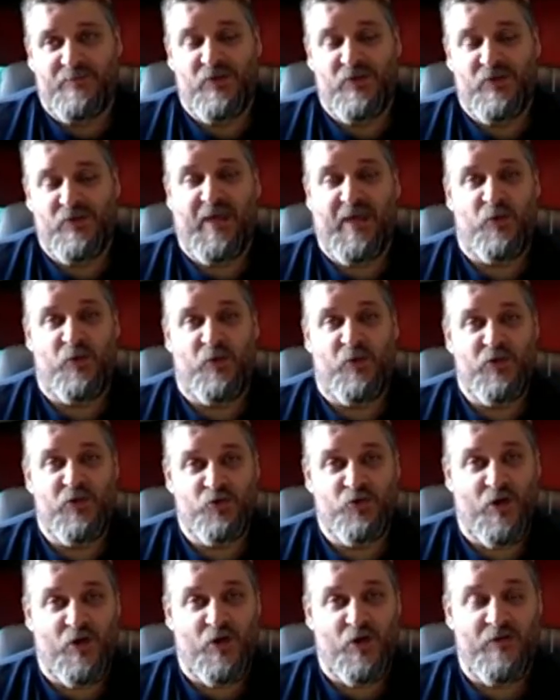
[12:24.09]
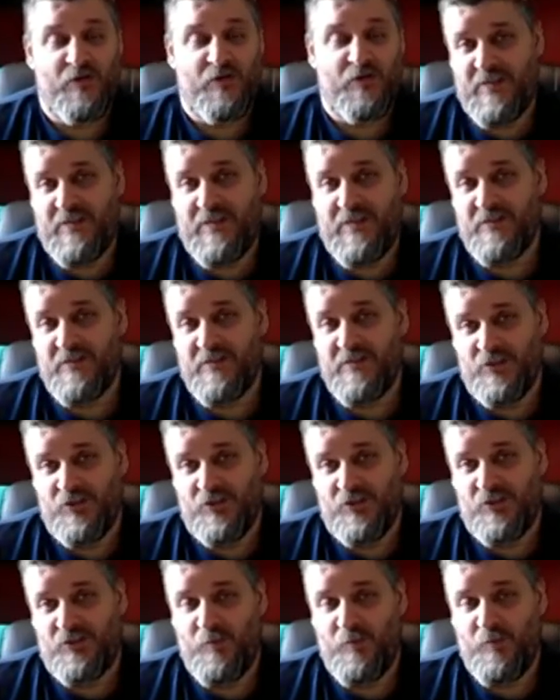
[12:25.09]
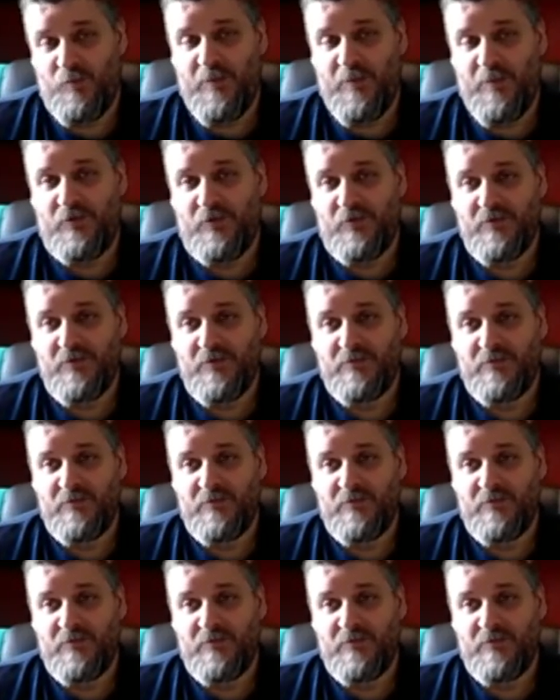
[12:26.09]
So how do we draw for the additional 2 people?